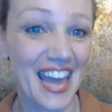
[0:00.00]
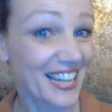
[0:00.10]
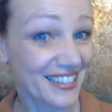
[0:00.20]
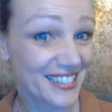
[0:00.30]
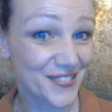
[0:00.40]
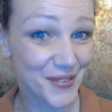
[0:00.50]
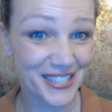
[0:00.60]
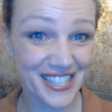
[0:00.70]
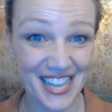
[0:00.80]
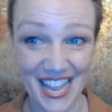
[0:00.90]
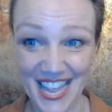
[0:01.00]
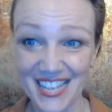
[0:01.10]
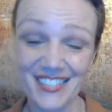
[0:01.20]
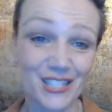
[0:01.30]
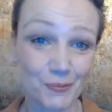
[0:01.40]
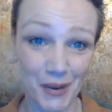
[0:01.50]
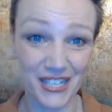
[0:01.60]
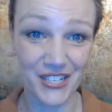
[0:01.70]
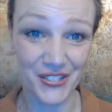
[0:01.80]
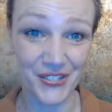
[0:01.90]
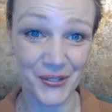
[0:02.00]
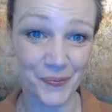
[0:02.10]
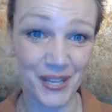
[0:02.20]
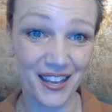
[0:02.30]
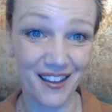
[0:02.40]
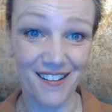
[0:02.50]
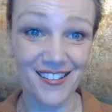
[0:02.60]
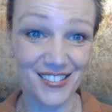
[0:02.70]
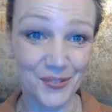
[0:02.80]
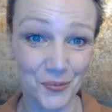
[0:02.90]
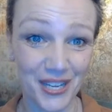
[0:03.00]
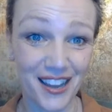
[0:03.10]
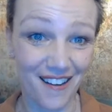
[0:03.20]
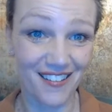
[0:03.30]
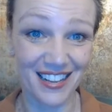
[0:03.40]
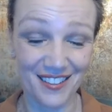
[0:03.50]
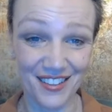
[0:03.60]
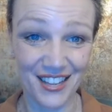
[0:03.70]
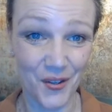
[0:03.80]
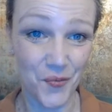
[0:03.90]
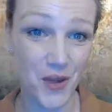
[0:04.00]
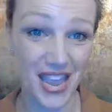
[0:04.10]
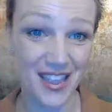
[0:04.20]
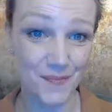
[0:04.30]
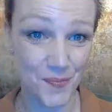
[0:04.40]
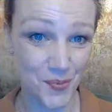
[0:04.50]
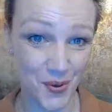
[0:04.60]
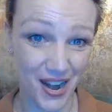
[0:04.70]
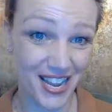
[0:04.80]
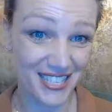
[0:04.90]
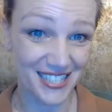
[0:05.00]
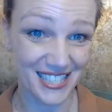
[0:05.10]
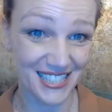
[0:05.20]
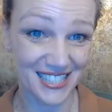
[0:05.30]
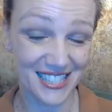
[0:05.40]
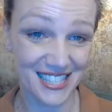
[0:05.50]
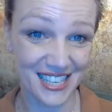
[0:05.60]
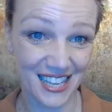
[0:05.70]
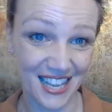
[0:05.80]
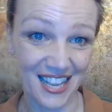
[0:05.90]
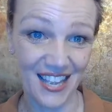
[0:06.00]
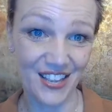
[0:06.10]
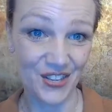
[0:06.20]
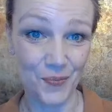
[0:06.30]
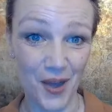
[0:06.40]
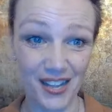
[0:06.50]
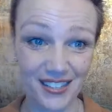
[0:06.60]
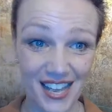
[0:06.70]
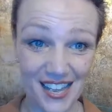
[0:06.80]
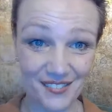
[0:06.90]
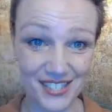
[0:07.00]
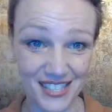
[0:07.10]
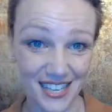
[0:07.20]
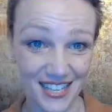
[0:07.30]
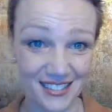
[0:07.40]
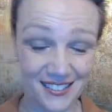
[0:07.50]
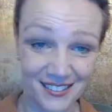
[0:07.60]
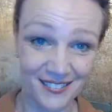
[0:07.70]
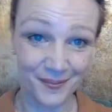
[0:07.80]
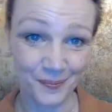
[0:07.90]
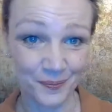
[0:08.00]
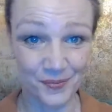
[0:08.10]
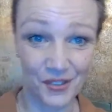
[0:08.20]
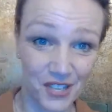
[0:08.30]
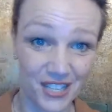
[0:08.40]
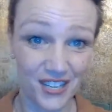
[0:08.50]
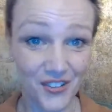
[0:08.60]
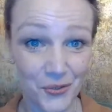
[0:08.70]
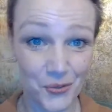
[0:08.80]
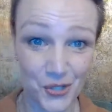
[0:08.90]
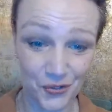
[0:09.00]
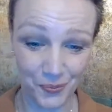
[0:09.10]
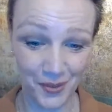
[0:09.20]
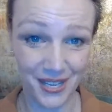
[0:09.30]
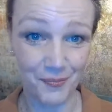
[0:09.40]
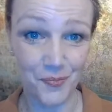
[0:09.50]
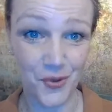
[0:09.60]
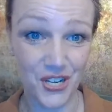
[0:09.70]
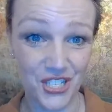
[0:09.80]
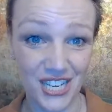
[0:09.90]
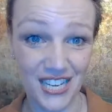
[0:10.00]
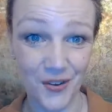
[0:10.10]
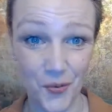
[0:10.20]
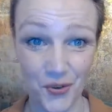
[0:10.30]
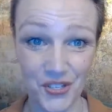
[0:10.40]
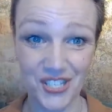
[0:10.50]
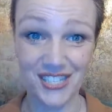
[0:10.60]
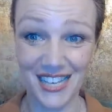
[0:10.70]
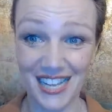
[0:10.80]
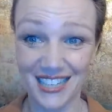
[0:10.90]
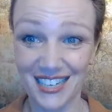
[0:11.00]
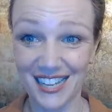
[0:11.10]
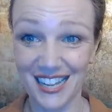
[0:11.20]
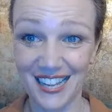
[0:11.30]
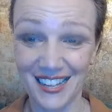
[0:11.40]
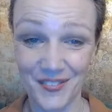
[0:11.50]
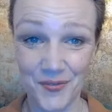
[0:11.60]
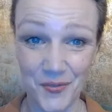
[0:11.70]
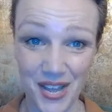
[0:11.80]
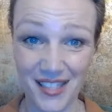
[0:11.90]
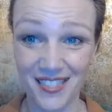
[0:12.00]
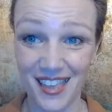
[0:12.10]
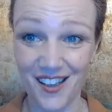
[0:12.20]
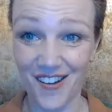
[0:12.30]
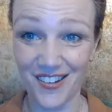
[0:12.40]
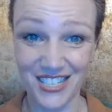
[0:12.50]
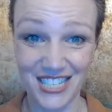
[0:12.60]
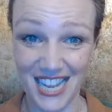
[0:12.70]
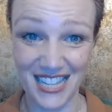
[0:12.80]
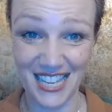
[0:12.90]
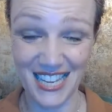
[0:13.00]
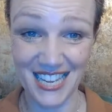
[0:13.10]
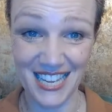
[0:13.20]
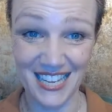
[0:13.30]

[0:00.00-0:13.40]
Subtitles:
And this Wednesday is special because we are giving away prizes. You might have seen the videos of me brushing horses lately, and they are shedding.